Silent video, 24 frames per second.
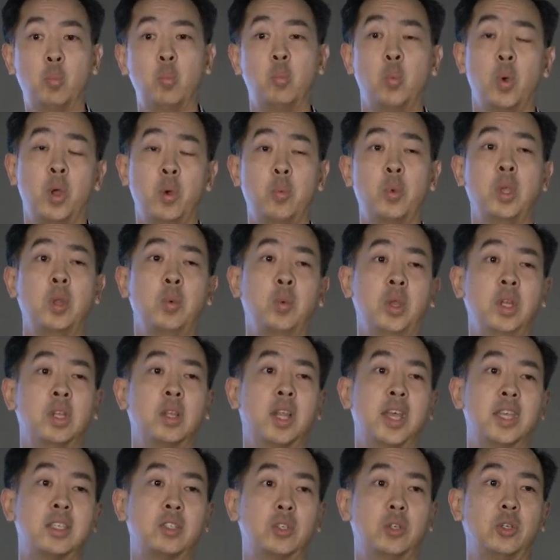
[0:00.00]
what we
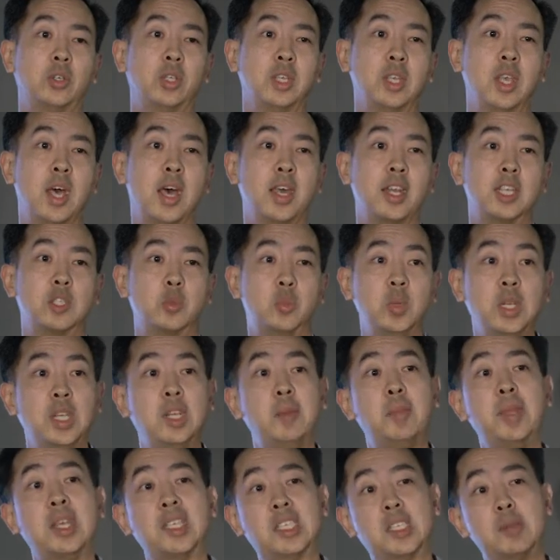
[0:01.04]
realized early on is we need
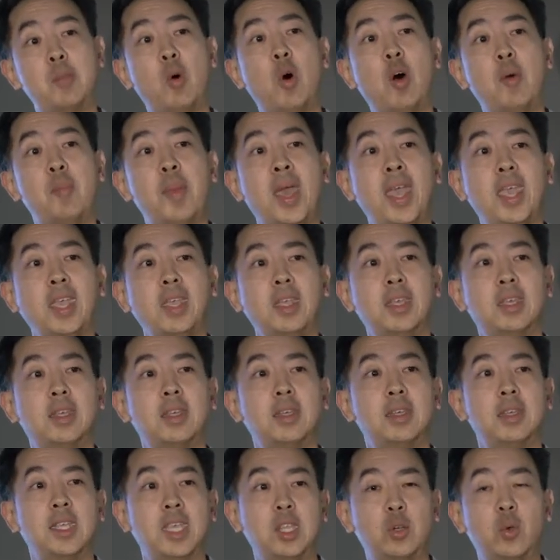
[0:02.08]
to be a small bank
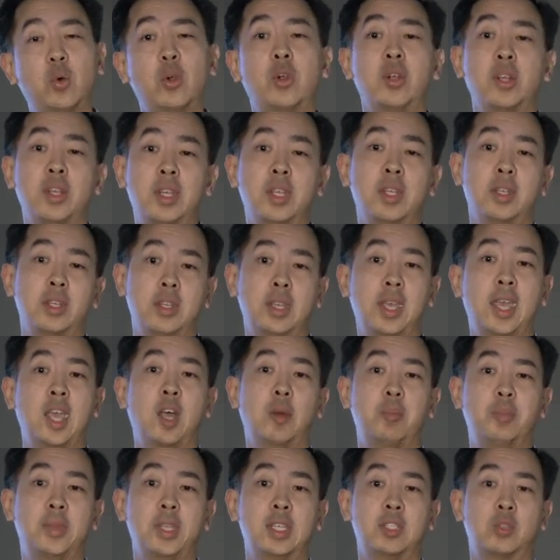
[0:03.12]
in order to
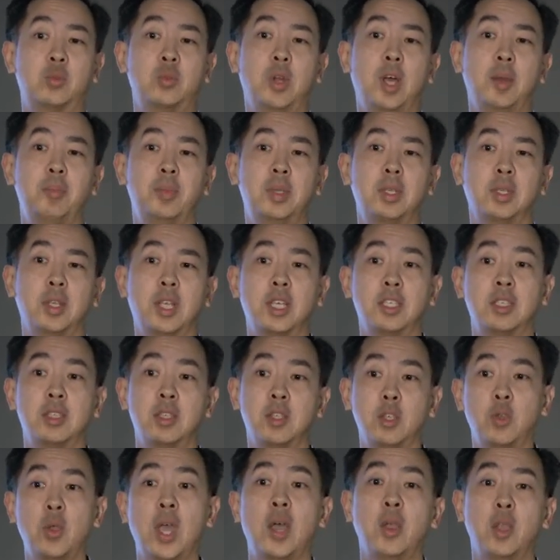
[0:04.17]
help disrupt,
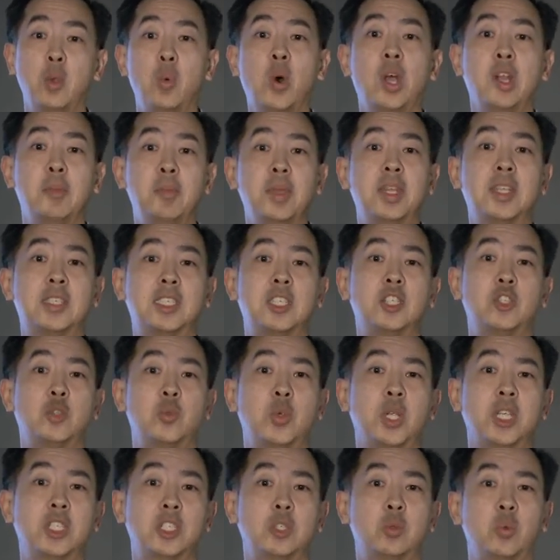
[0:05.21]
because you want to be in a
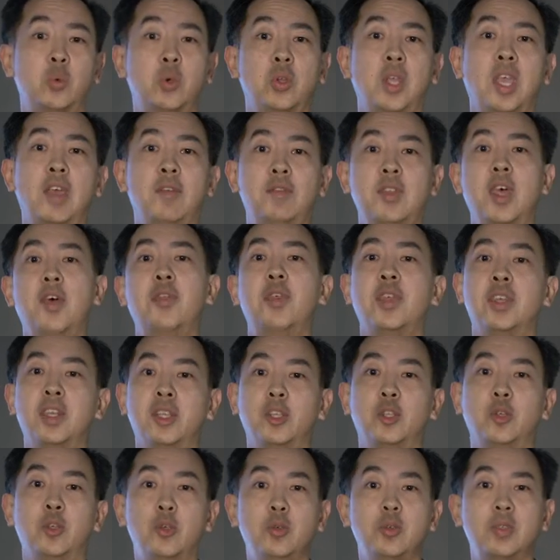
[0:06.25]
situation where you have nothing to
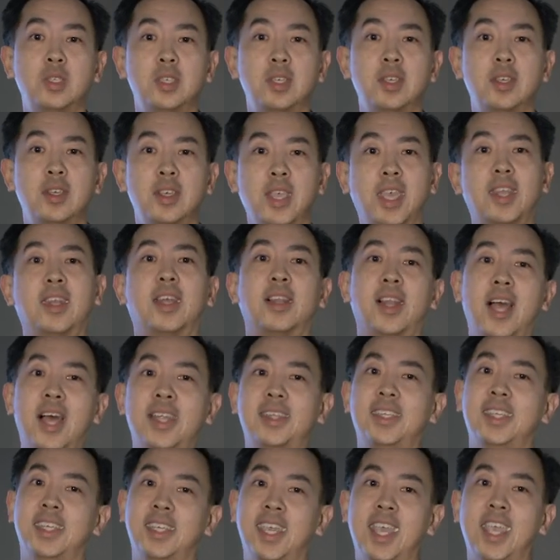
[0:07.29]
lose and a
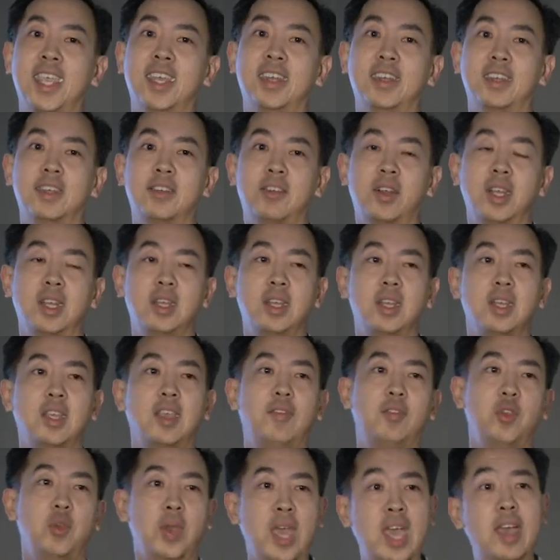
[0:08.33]
lot to gain, right?
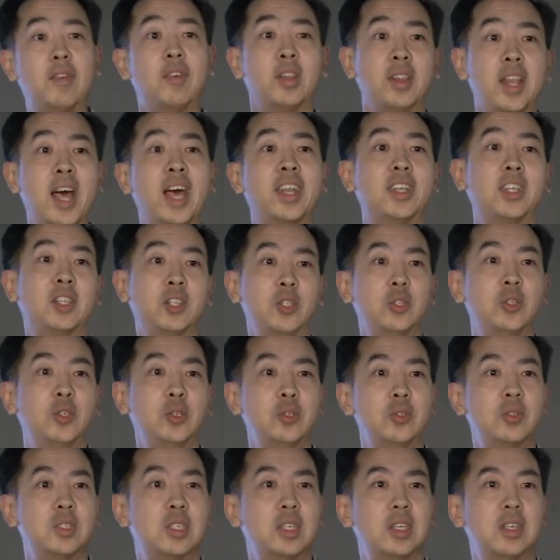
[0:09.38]
If you have a lot to
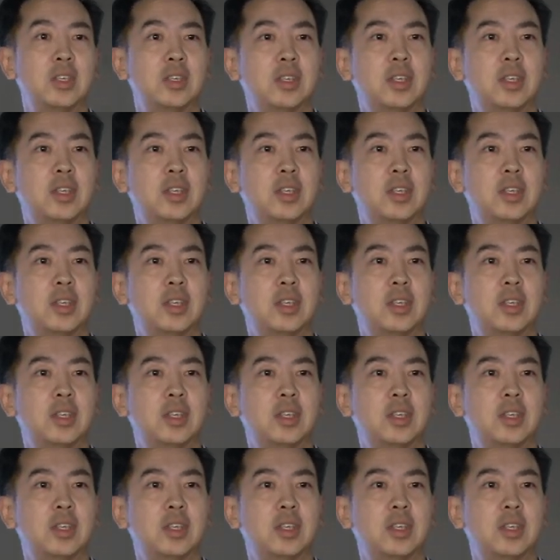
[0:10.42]
lose,